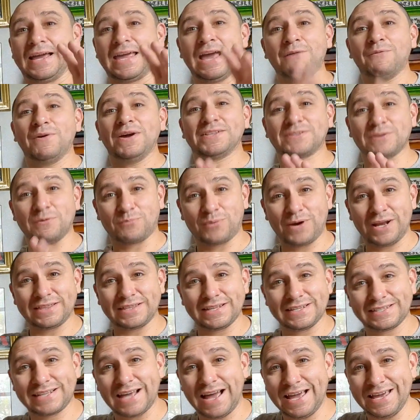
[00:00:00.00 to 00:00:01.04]
I can't wait to break
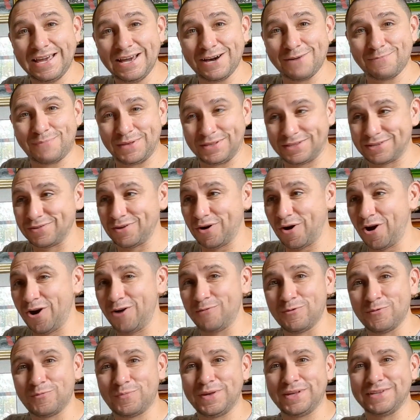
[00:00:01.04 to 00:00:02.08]
this guy up into the
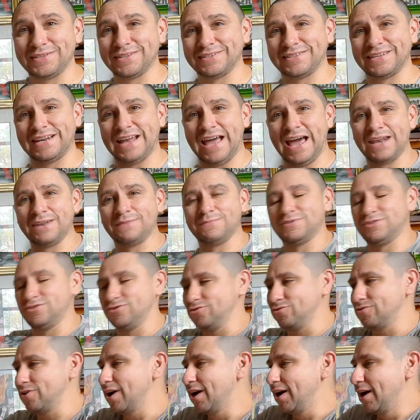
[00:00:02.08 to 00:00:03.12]
armor pieces and add him
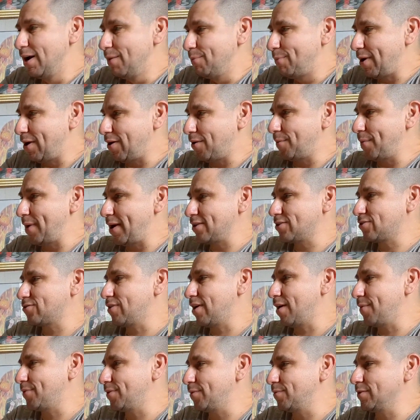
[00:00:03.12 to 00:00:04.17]
to
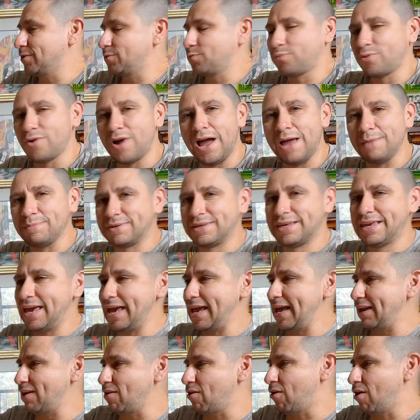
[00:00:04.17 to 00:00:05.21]
Powermaster Optimus Prime.
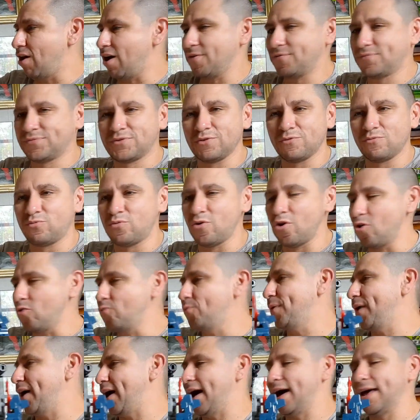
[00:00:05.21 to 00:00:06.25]
Get off the
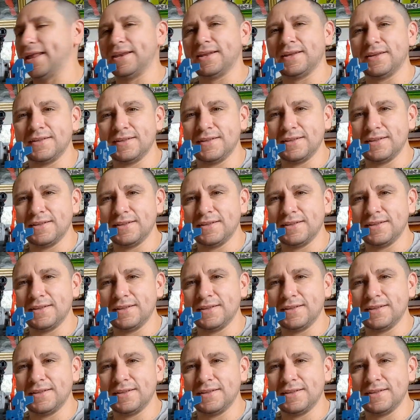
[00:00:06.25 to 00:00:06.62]
robot!